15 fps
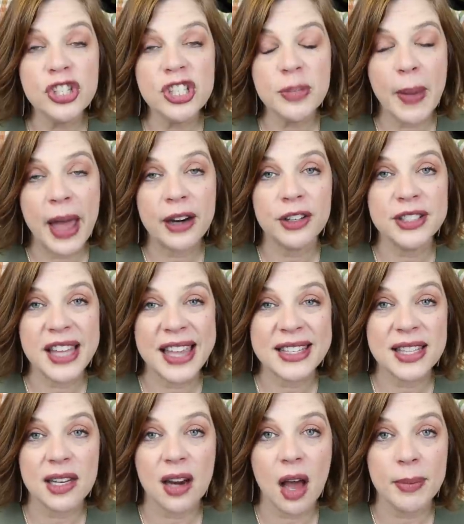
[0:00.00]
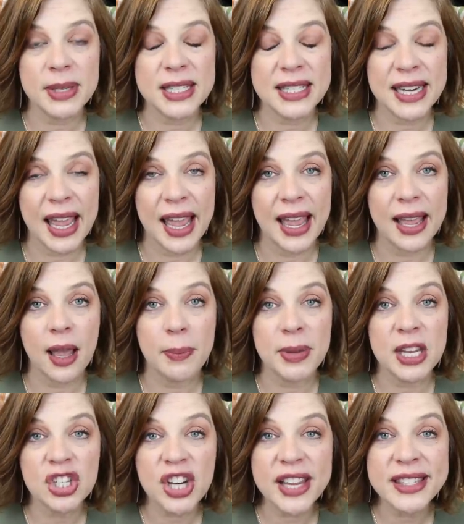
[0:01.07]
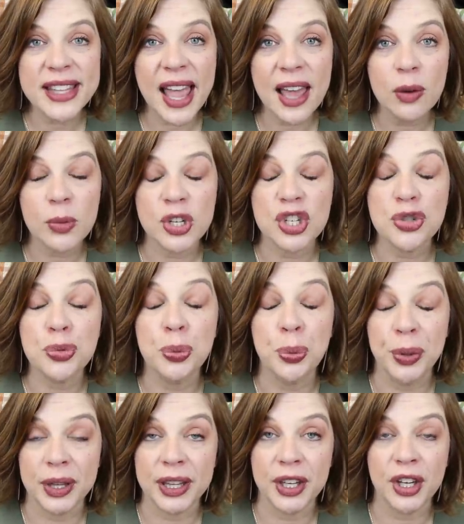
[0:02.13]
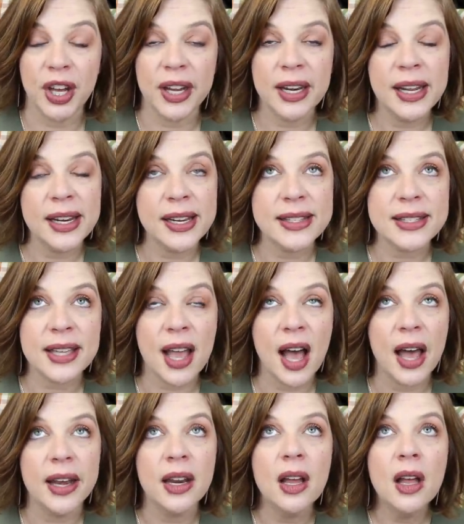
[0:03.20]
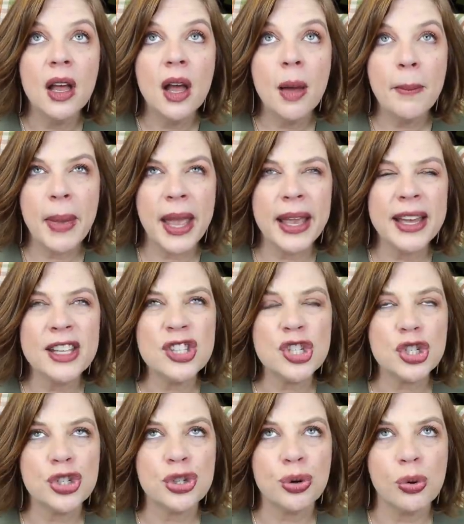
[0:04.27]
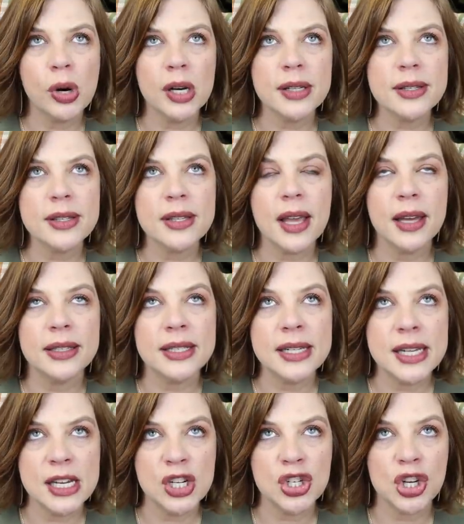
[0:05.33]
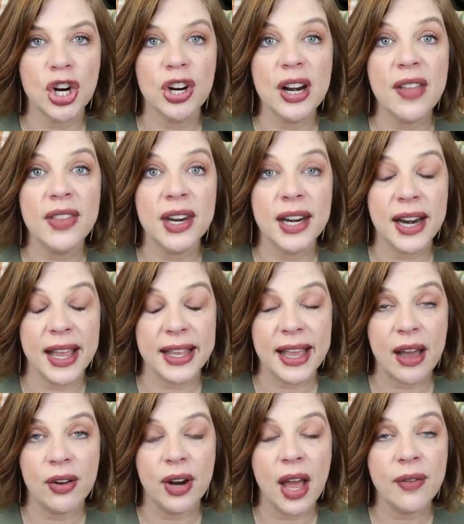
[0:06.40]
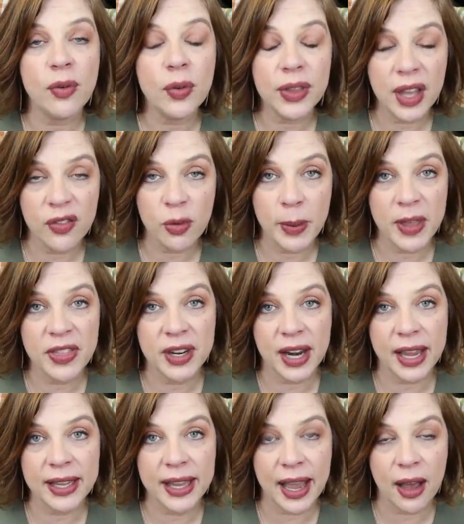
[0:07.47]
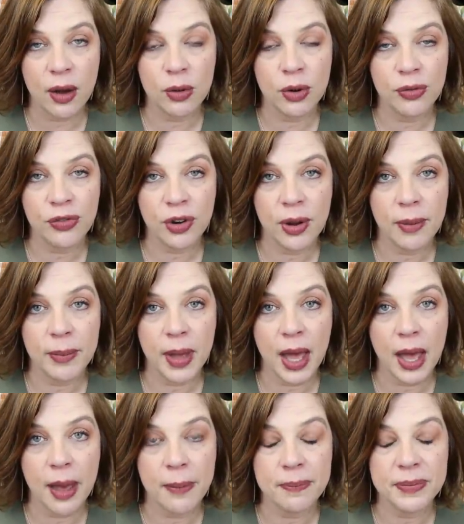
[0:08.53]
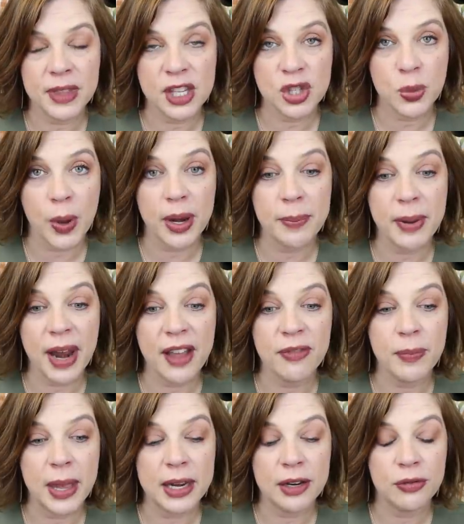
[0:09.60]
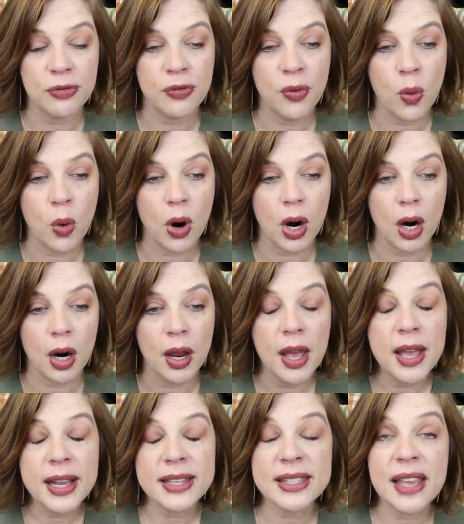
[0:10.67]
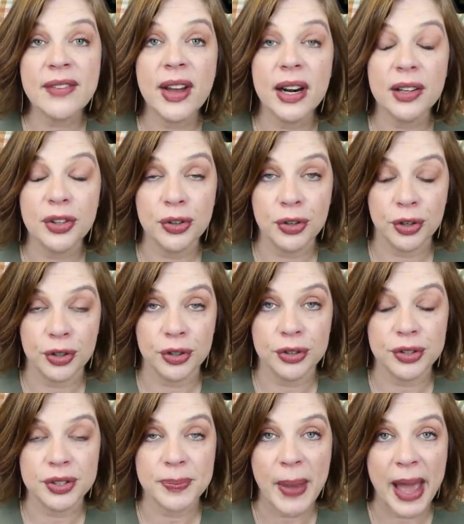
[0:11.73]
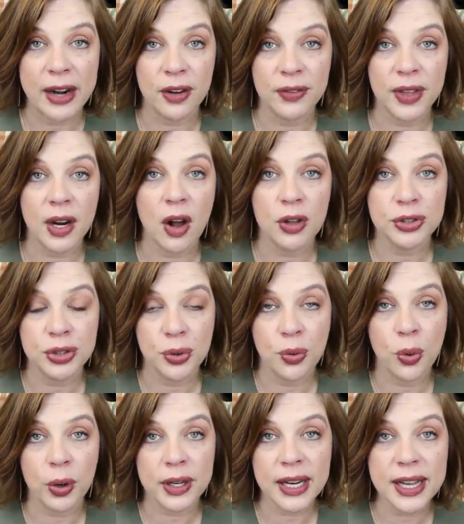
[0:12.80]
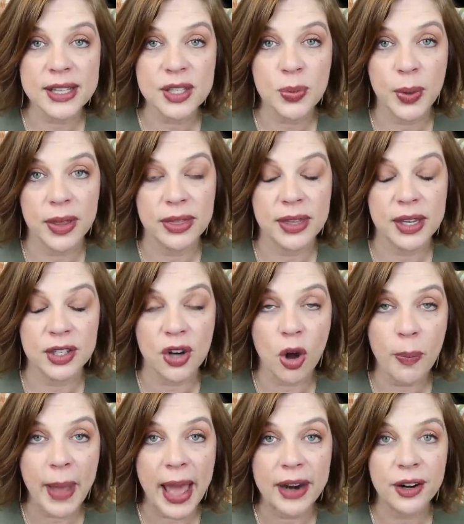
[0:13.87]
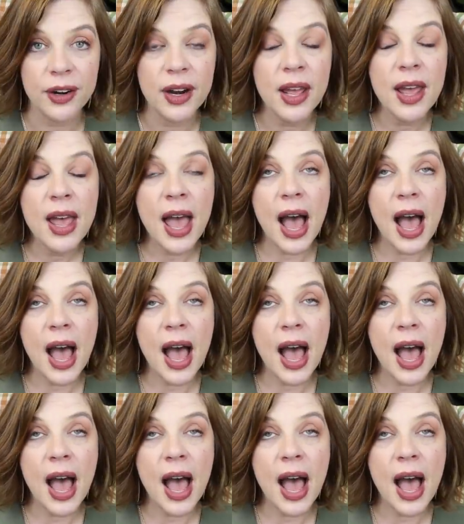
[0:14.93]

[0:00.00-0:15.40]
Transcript: Notions Patterns has the Namaste P J set, which is really good, and it's got pants, shorts, a t-shirt, and then a nightgown. I've only ever made the nightgown from um, this one, but I've made it for, because they've got a little girl's pattern that also coordinates with the adult pattern,